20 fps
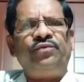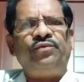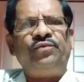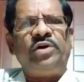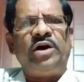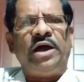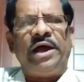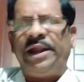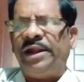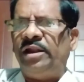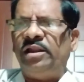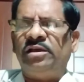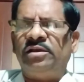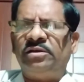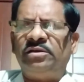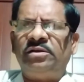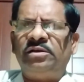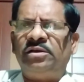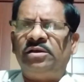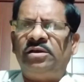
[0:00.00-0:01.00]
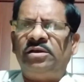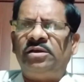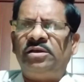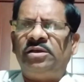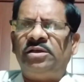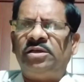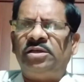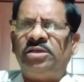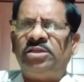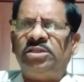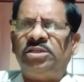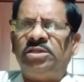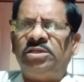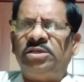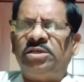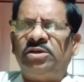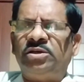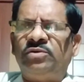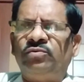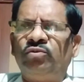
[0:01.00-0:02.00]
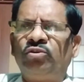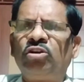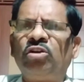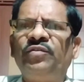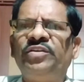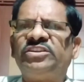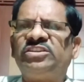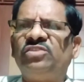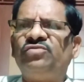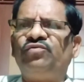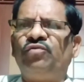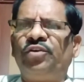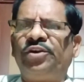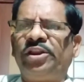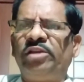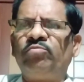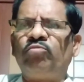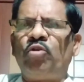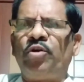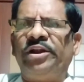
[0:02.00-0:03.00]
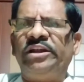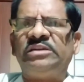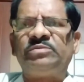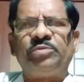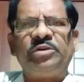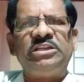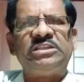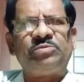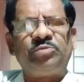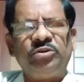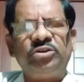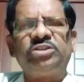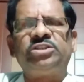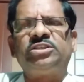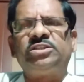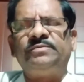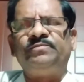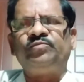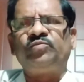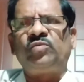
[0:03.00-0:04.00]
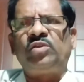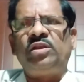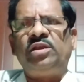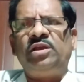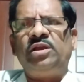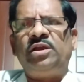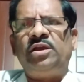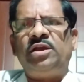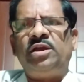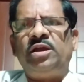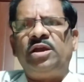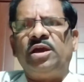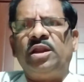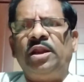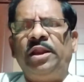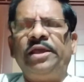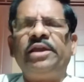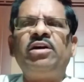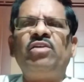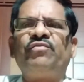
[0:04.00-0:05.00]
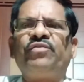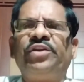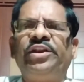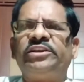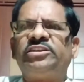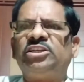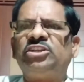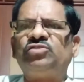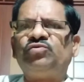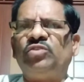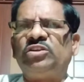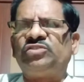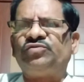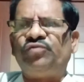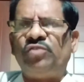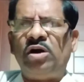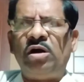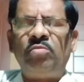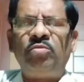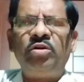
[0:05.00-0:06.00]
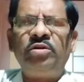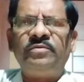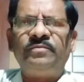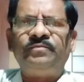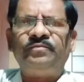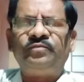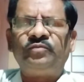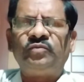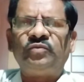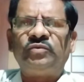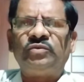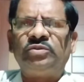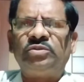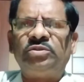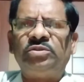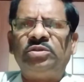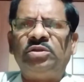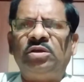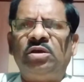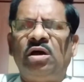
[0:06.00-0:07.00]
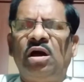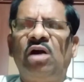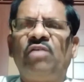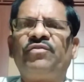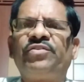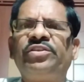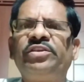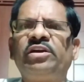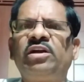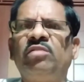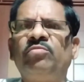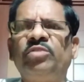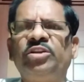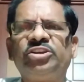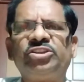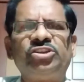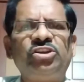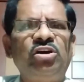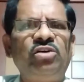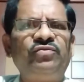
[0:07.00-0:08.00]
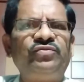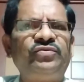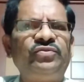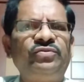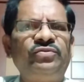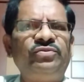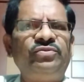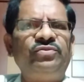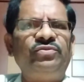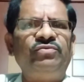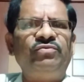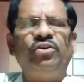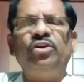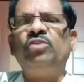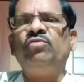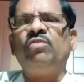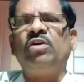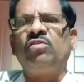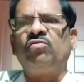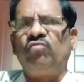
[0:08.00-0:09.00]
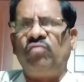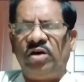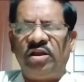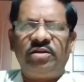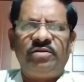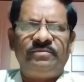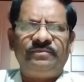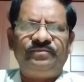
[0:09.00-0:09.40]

and Woodrow Wilson 14 points principles, League of Nations was formed after the completion of World War I.